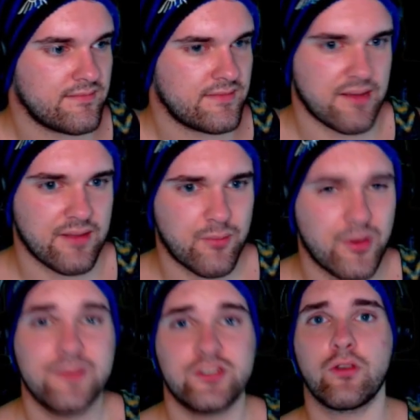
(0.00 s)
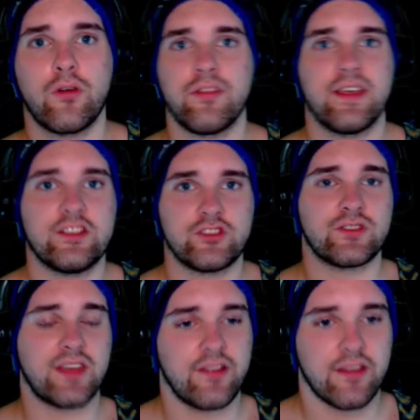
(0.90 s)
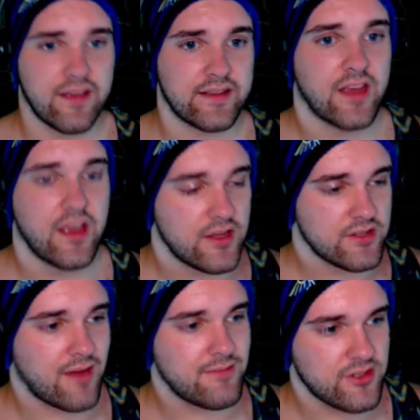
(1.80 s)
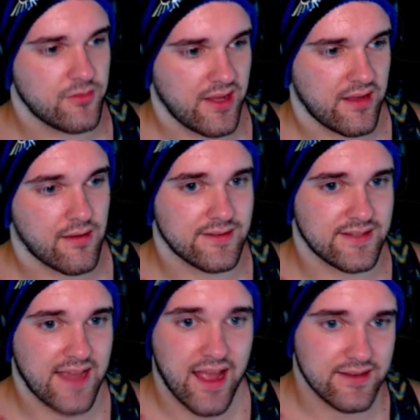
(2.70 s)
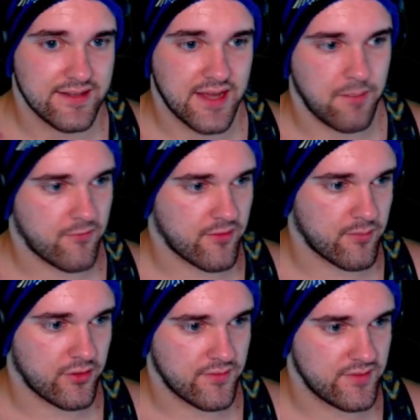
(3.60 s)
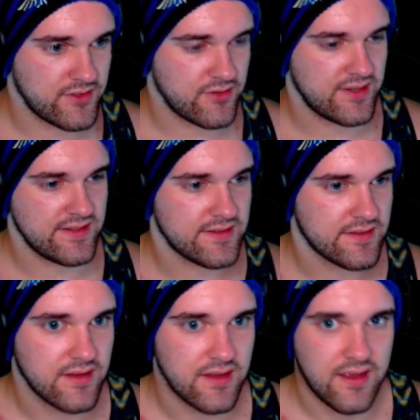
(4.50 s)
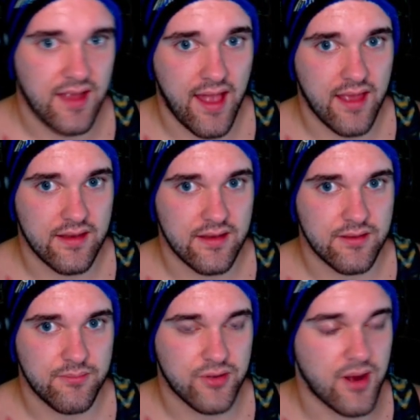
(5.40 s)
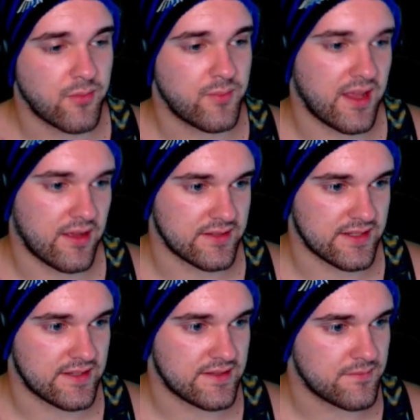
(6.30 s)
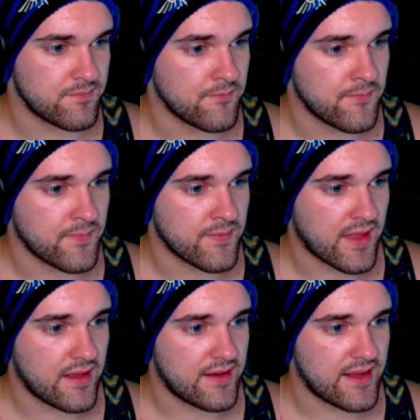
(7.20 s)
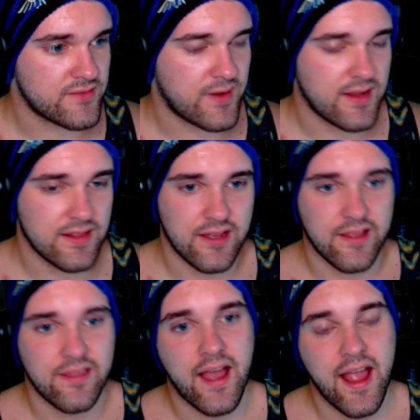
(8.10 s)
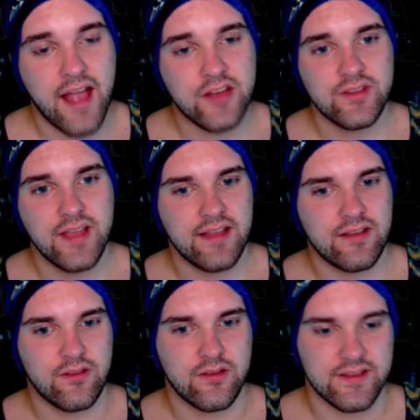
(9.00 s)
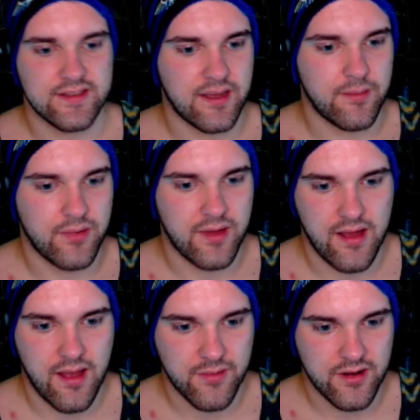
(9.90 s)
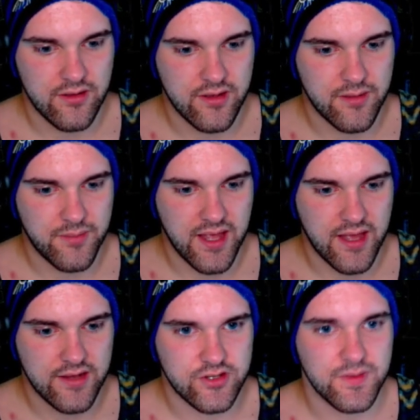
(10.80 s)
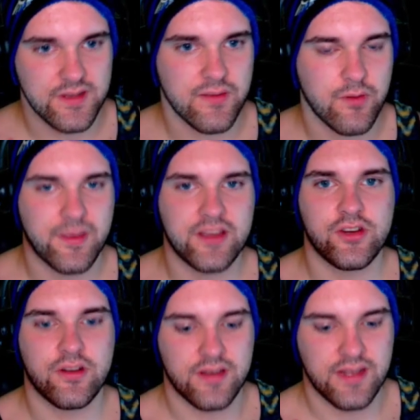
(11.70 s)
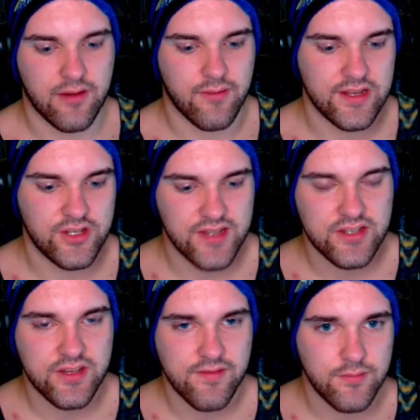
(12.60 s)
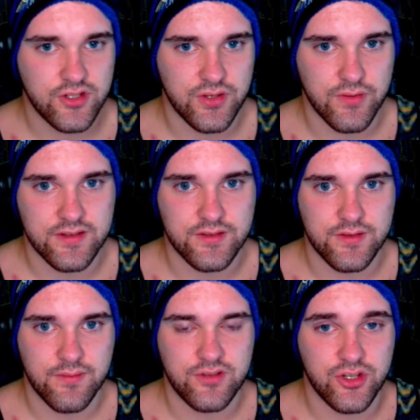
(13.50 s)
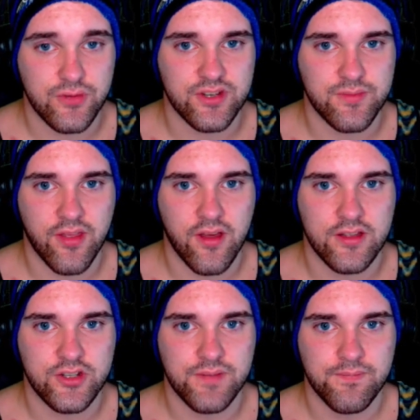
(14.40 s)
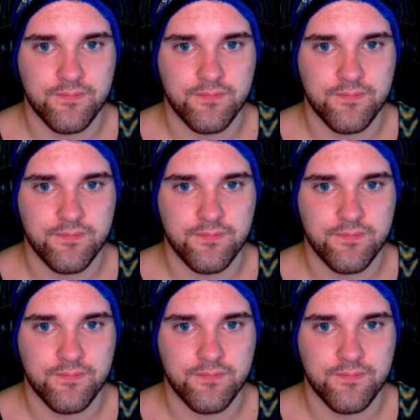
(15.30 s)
yeah, like pretty much her whole thing is just killing things. So I'm assuming attack type for both of these units, and probably LDs. Next one, Lilith. I actually had to look this up. Uh, I'm gonna look it up again just because I want to make sure to get it right. She's actually from Jewish Jewish mythology.